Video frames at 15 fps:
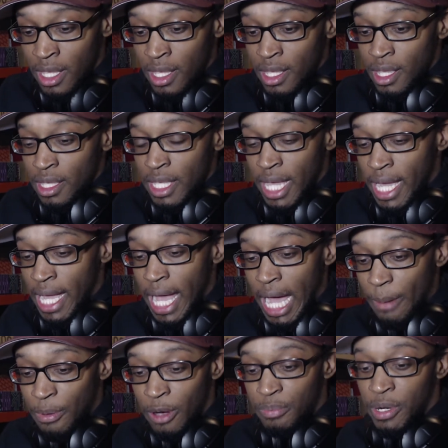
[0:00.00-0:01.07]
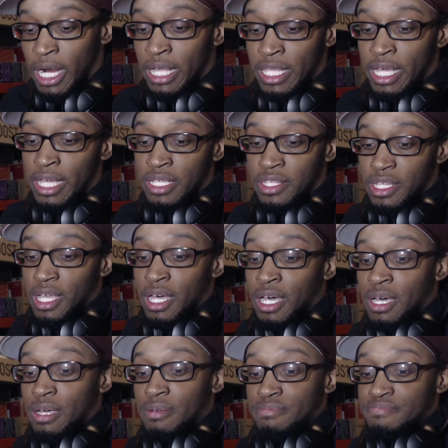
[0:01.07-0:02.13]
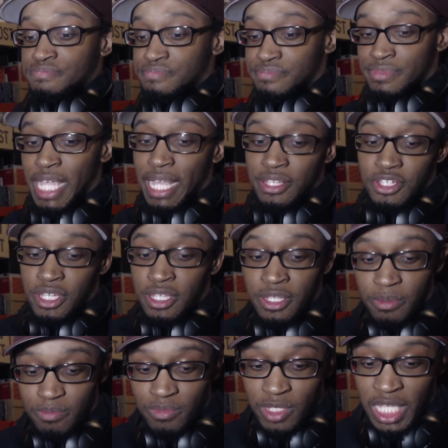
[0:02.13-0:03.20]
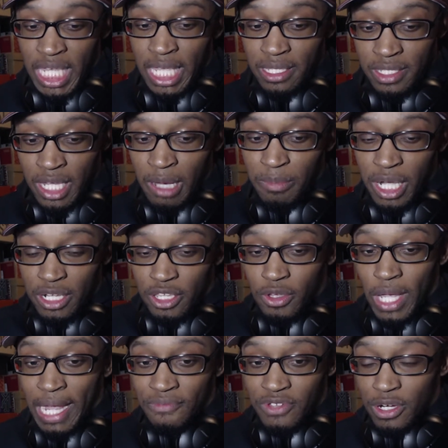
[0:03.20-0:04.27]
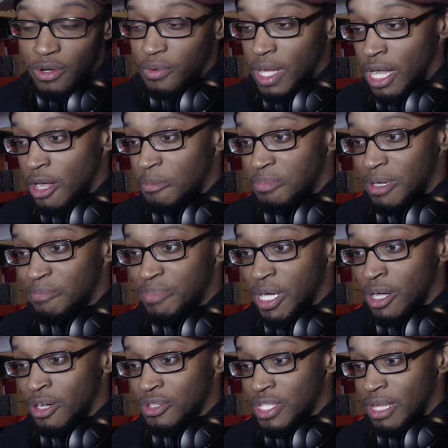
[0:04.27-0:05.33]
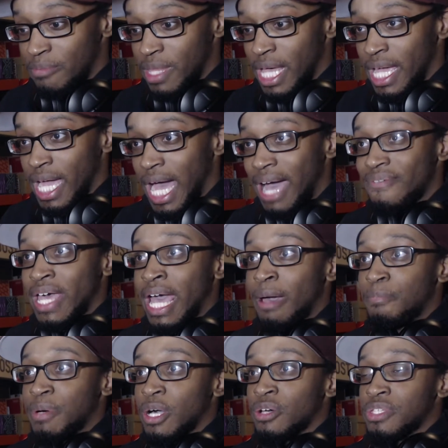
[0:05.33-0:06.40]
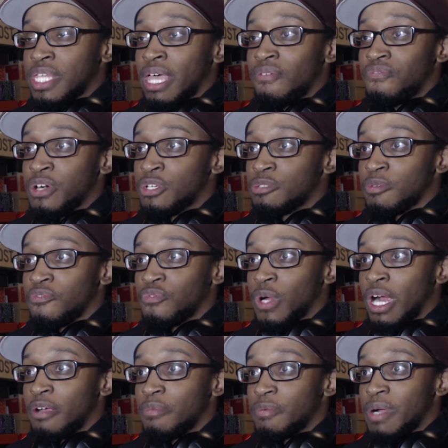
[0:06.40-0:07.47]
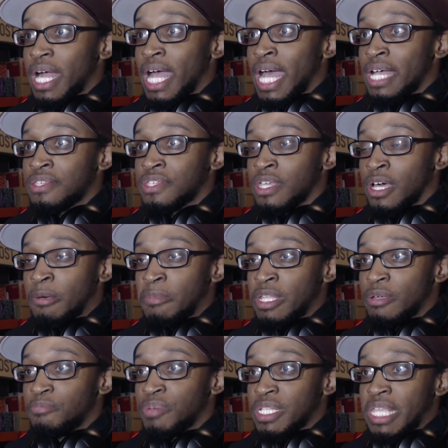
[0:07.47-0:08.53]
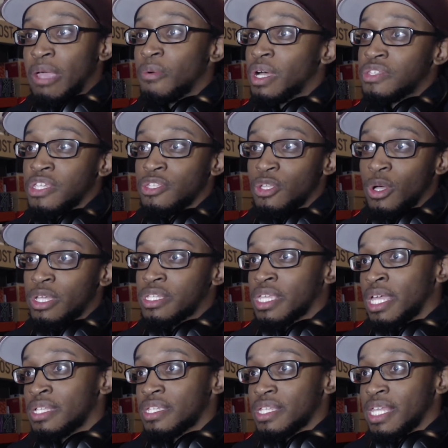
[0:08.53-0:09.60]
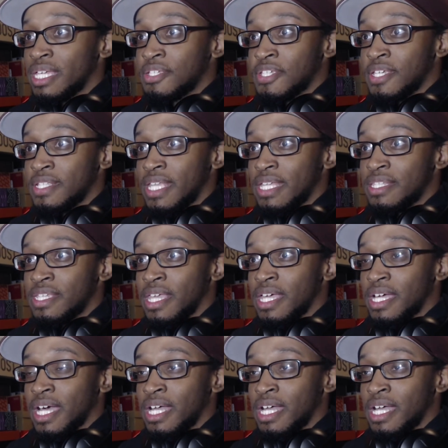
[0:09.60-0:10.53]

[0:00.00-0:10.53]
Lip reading: yeah, Apple products, they just get dumb on you after a while. But Bose, I'm like, I've had Bose headphones before. I remember I had some, but they wasn't noise cancellation. They did kind